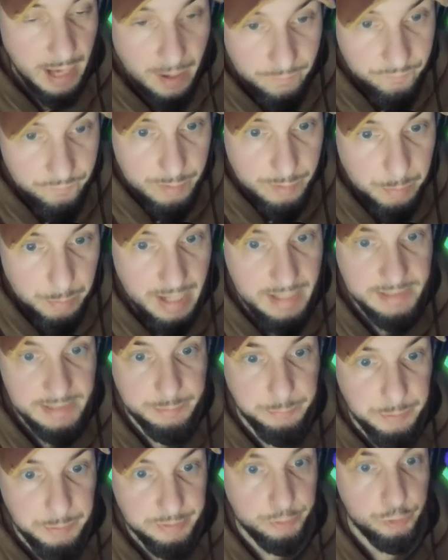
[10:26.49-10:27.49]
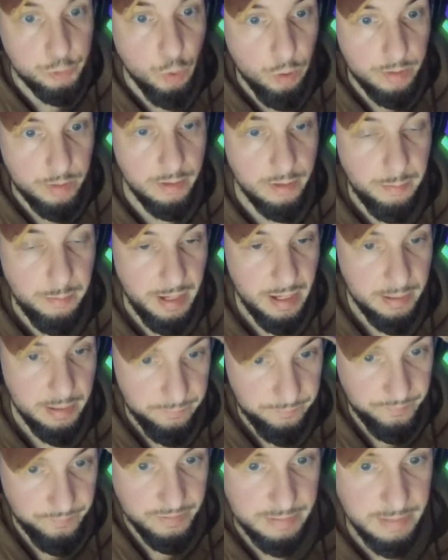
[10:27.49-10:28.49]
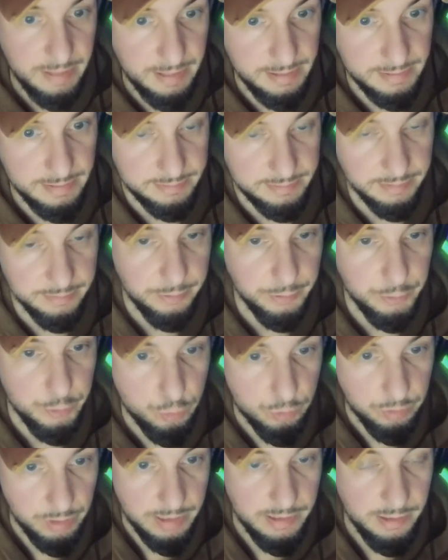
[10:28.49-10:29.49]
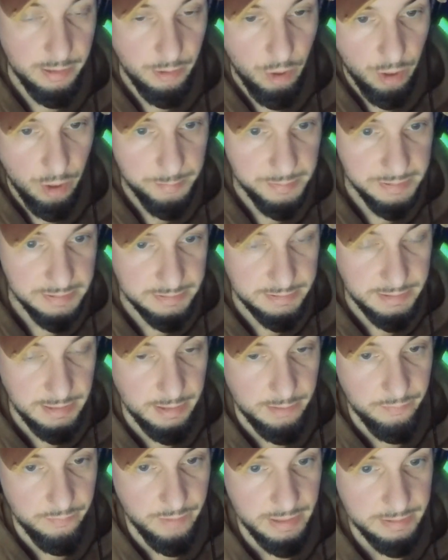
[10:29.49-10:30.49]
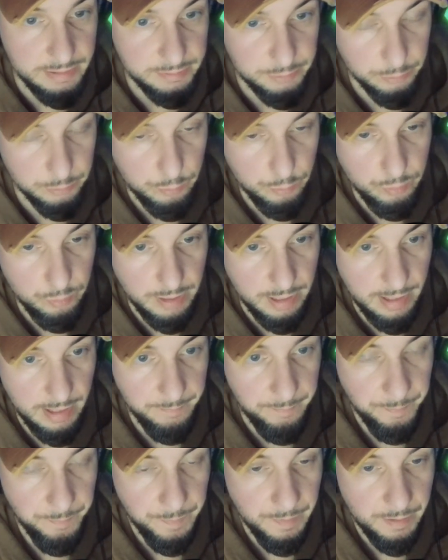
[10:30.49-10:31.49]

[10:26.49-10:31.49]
everybody's been talking about it for days, that the Ukrainian army is getting ready to do that,